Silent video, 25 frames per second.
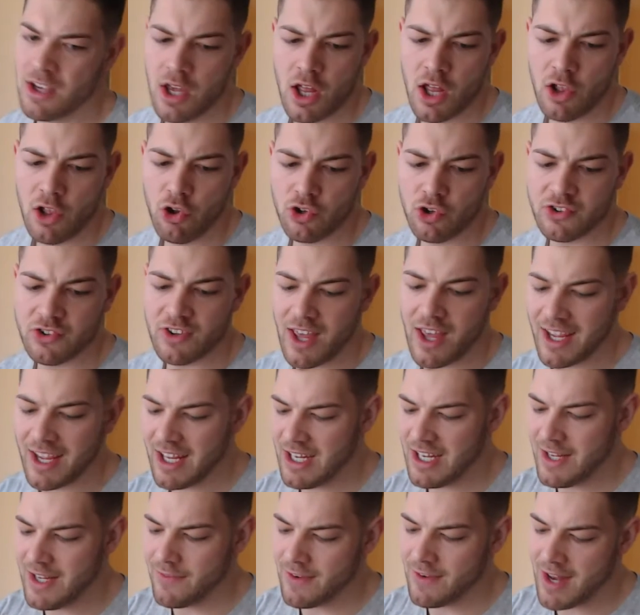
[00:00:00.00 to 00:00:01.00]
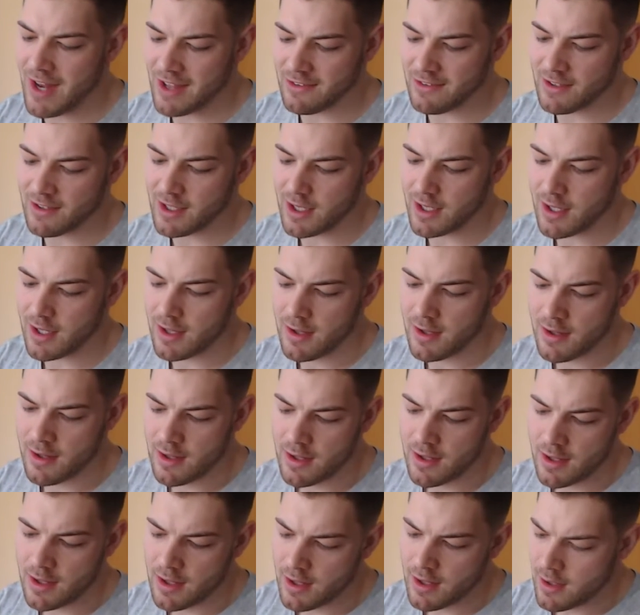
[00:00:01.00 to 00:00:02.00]
Looks like it even has a
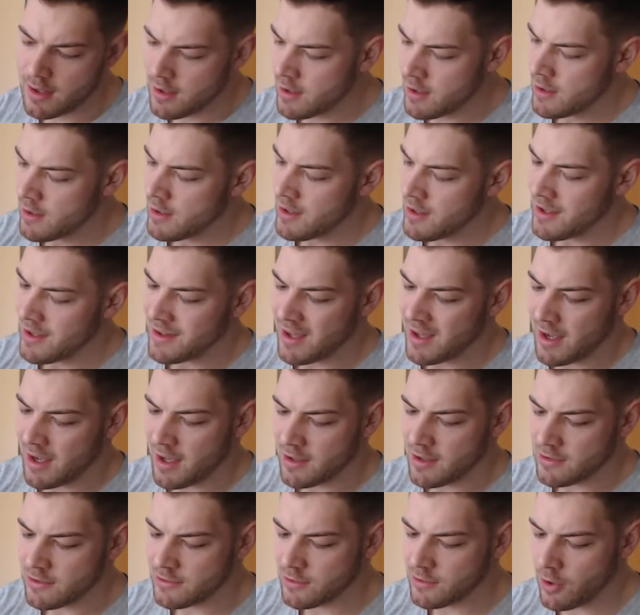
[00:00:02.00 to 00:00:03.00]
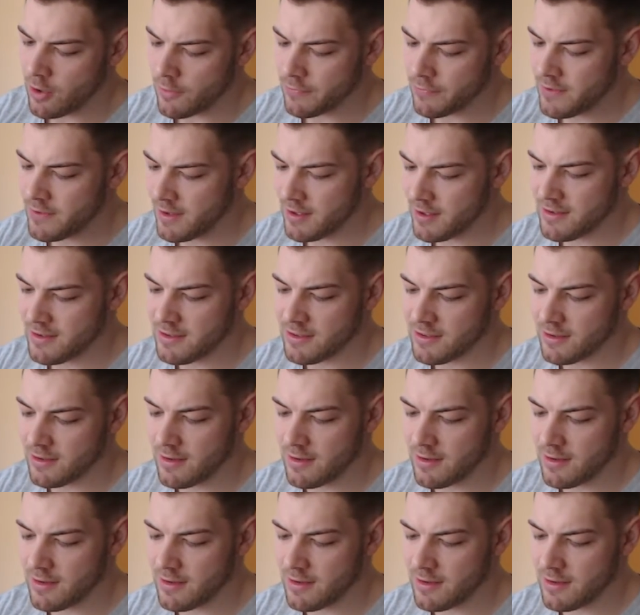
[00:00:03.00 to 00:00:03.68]
softest.